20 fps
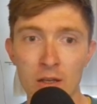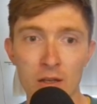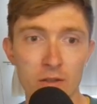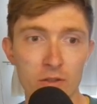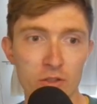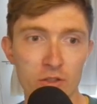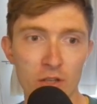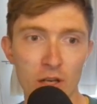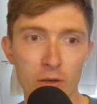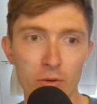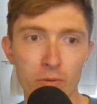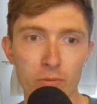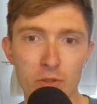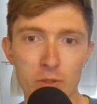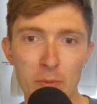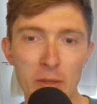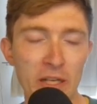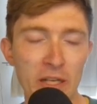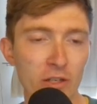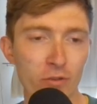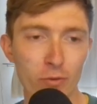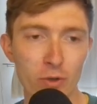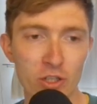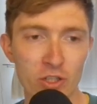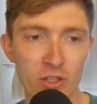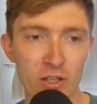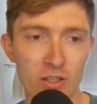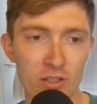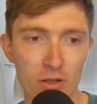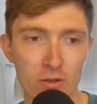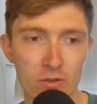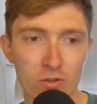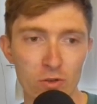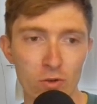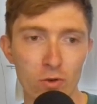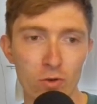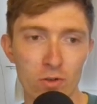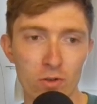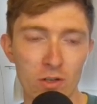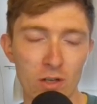So, speaking of which, let's go
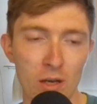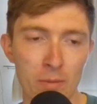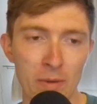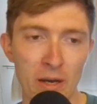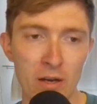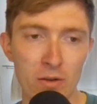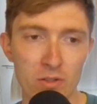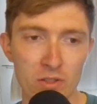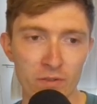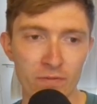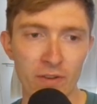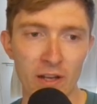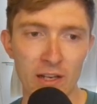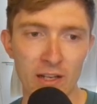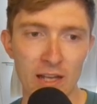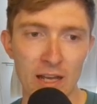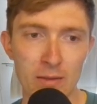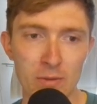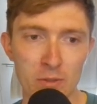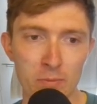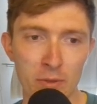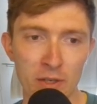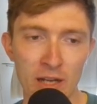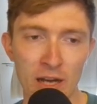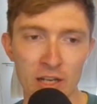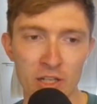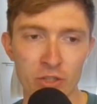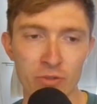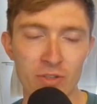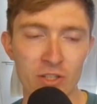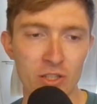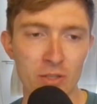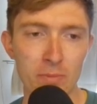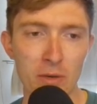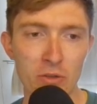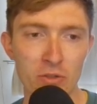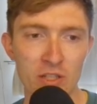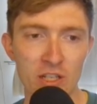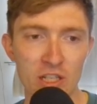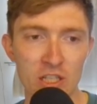talk about VELOGAMES. Pogačar is the
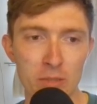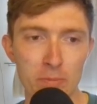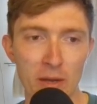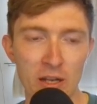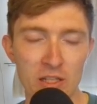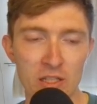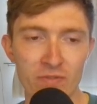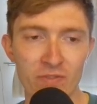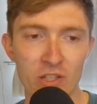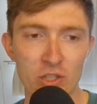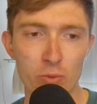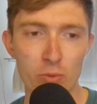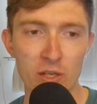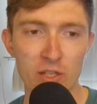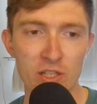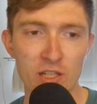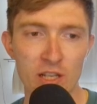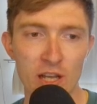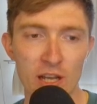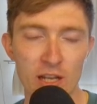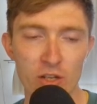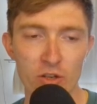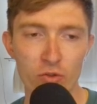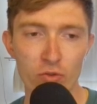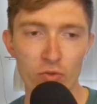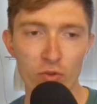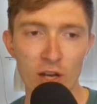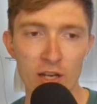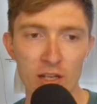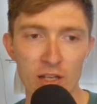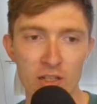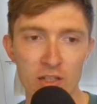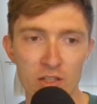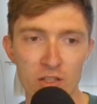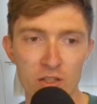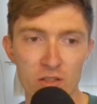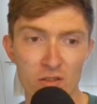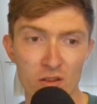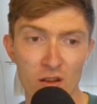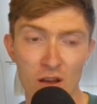most expensive at 28
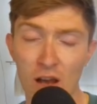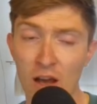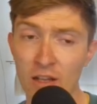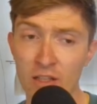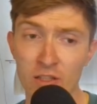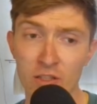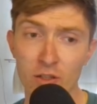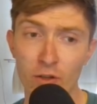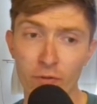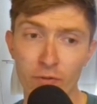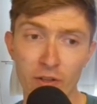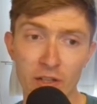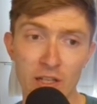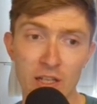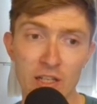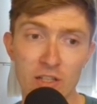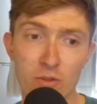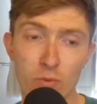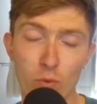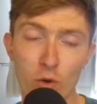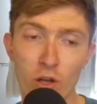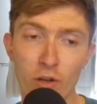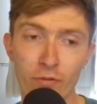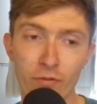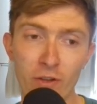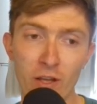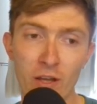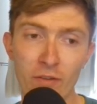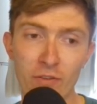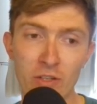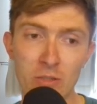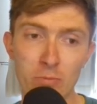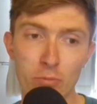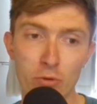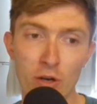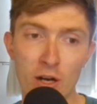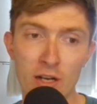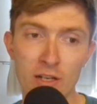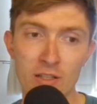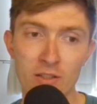credits. I still think he's worth it at this
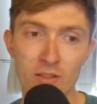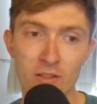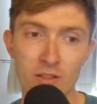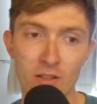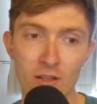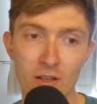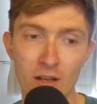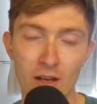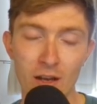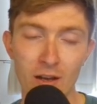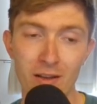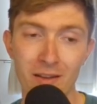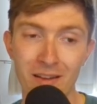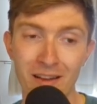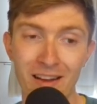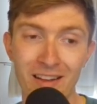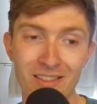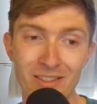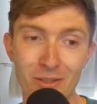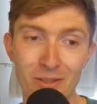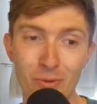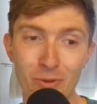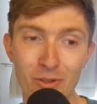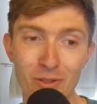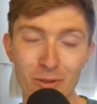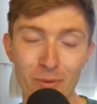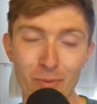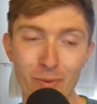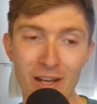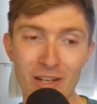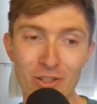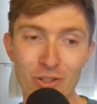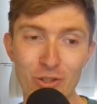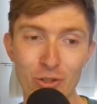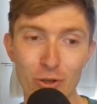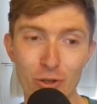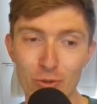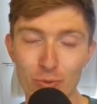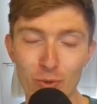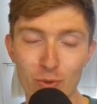price. I do wonder where
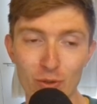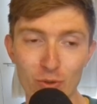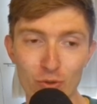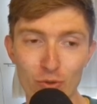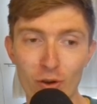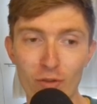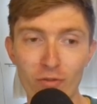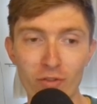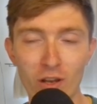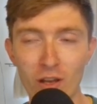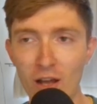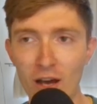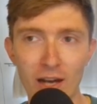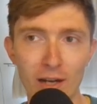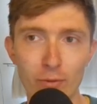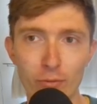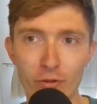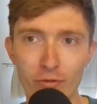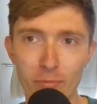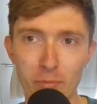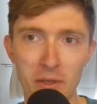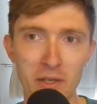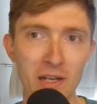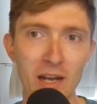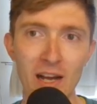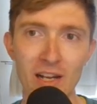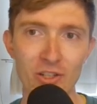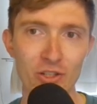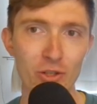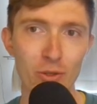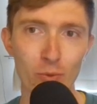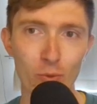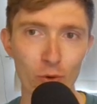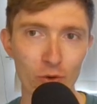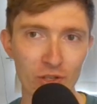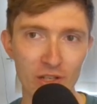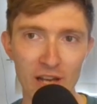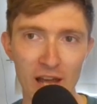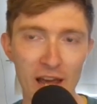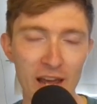George will draw the line with Pogačar
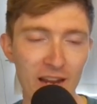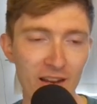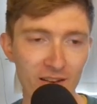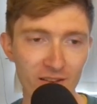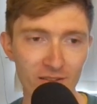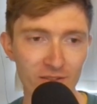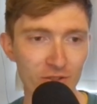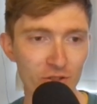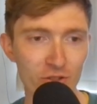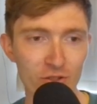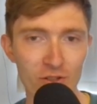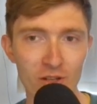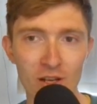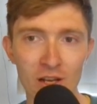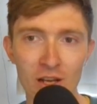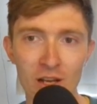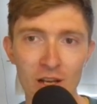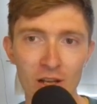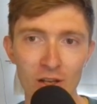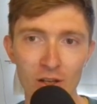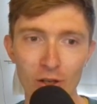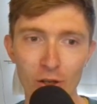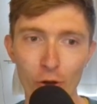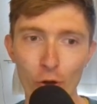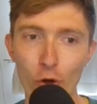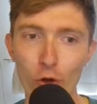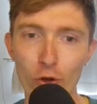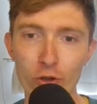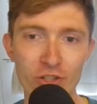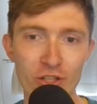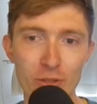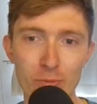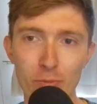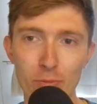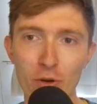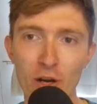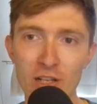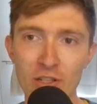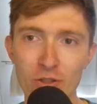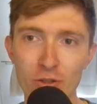one day and just launch his
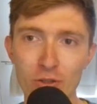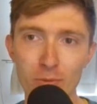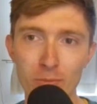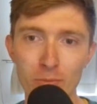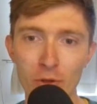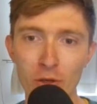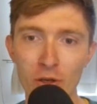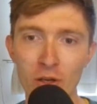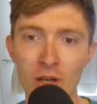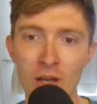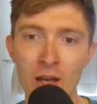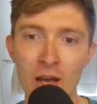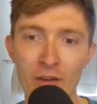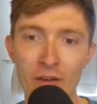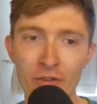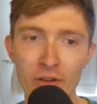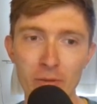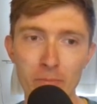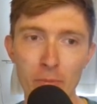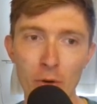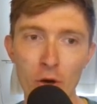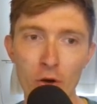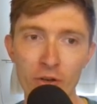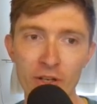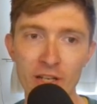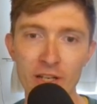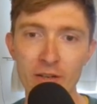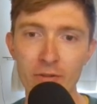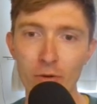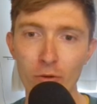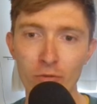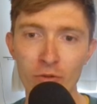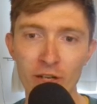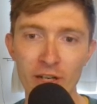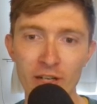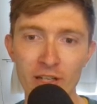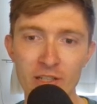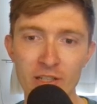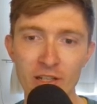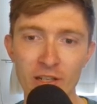price But I think Poggi
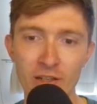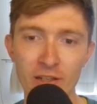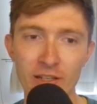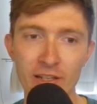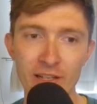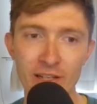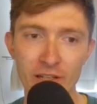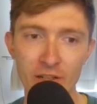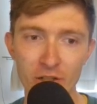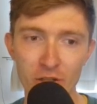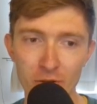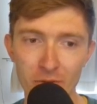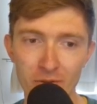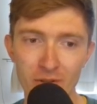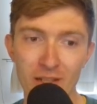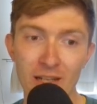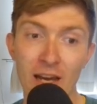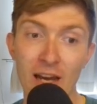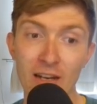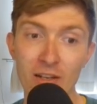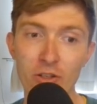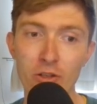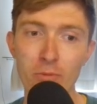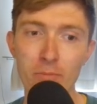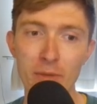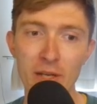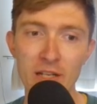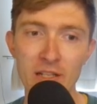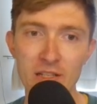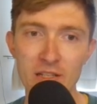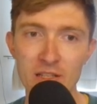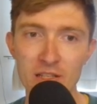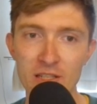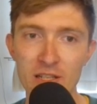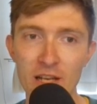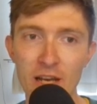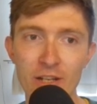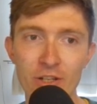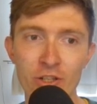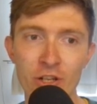realistically can compete in
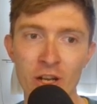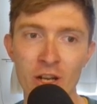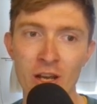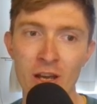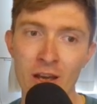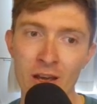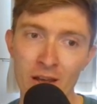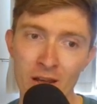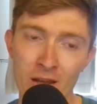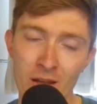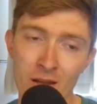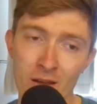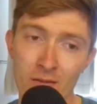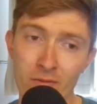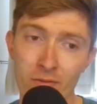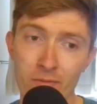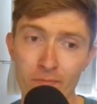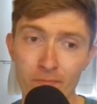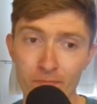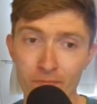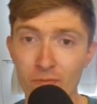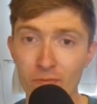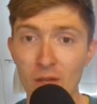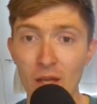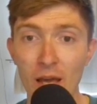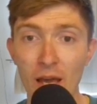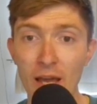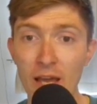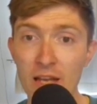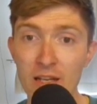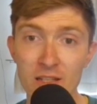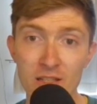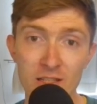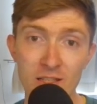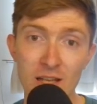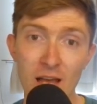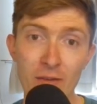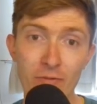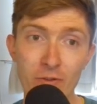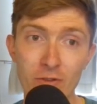stage 8,
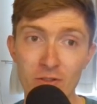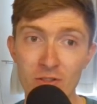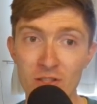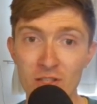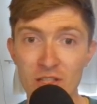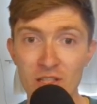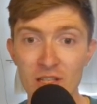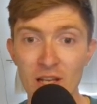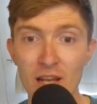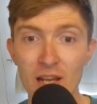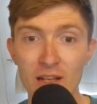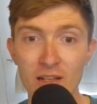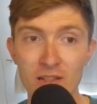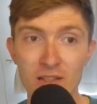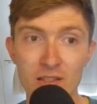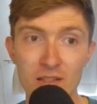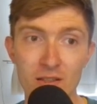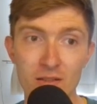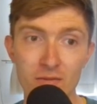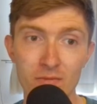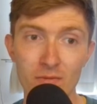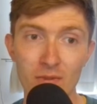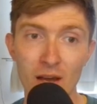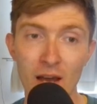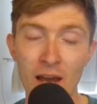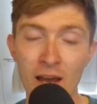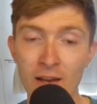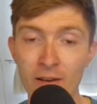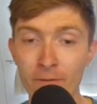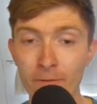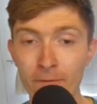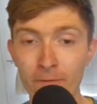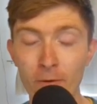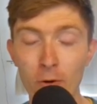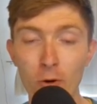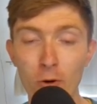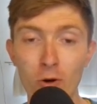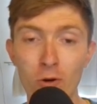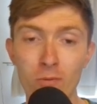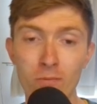7, 6 and
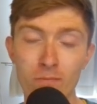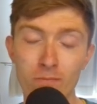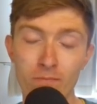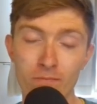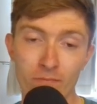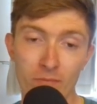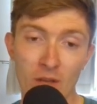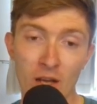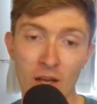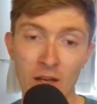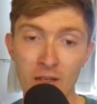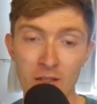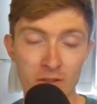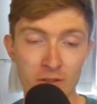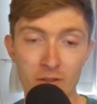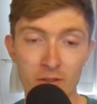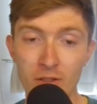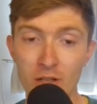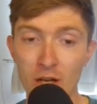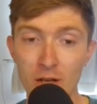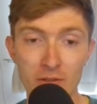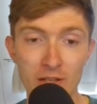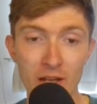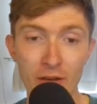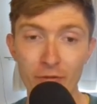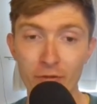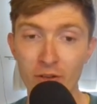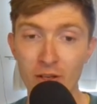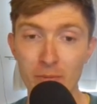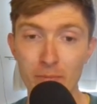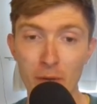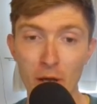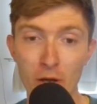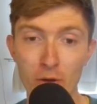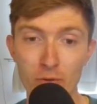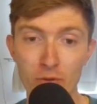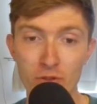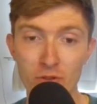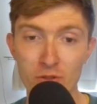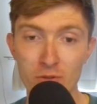4. And, definitely
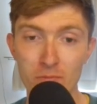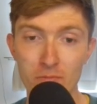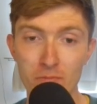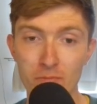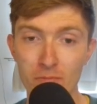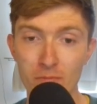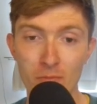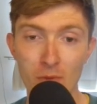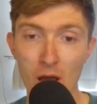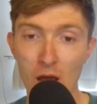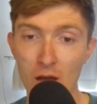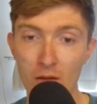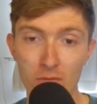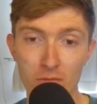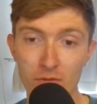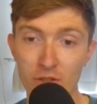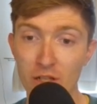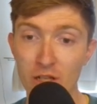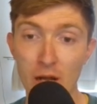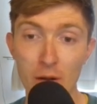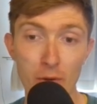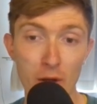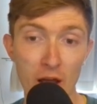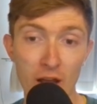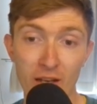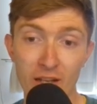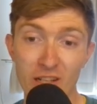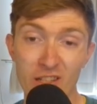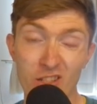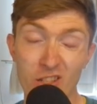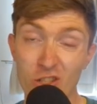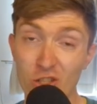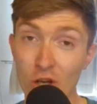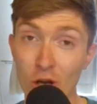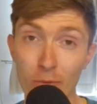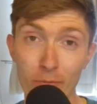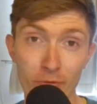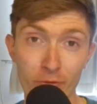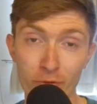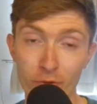post, at least a
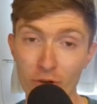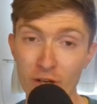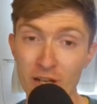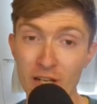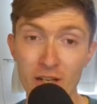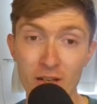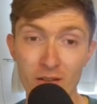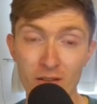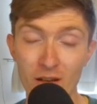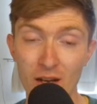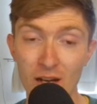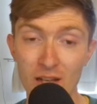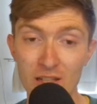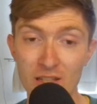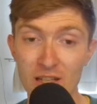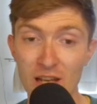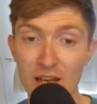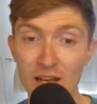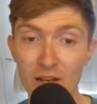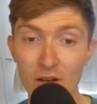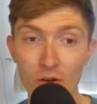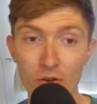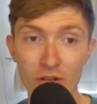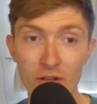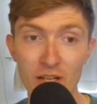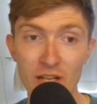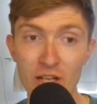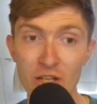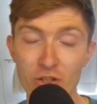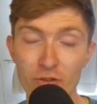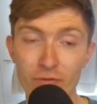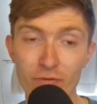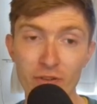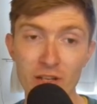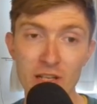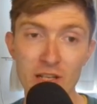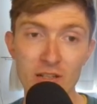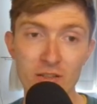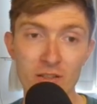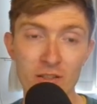top 3, I'd say, on each of
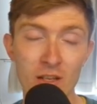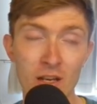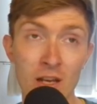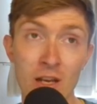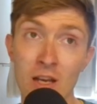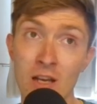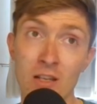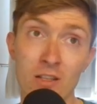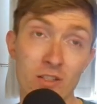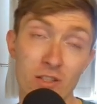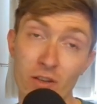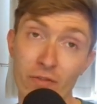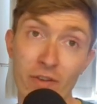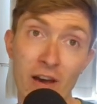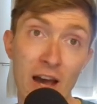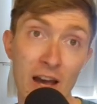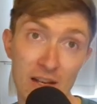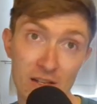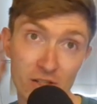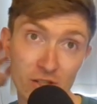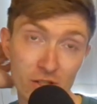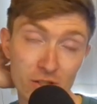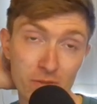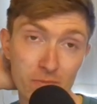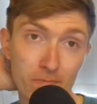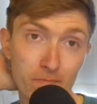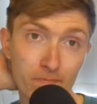these. So that's...